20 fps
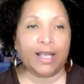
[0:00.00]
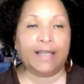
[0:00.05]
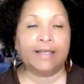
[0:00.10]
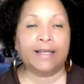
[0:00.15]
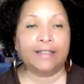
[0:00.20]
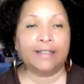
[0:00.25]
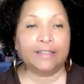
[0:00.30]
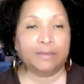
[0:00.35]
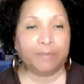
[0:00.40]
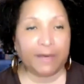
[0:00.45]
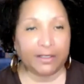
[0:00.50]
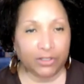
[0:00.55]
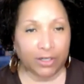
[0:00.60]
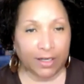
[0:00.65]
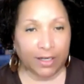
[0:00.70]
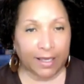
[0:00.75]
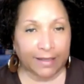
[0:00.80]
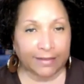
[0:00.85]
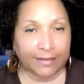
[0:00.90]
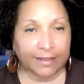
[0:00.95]
and I
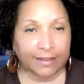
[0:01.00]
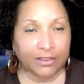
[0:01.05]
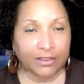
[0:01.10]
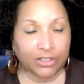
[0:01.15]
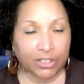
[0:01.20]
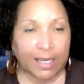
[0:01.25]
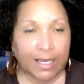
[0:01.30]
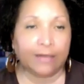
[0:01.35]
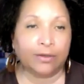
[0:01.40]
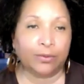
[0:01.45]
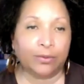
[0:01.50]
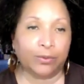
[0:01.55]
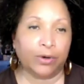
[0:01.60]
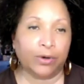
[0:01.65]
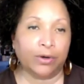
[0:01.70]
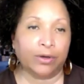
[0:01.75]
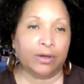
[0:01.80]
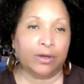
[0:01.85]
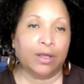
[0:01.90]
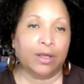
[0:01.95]
specialize in shadow
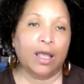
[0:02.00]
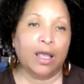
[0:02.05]
work.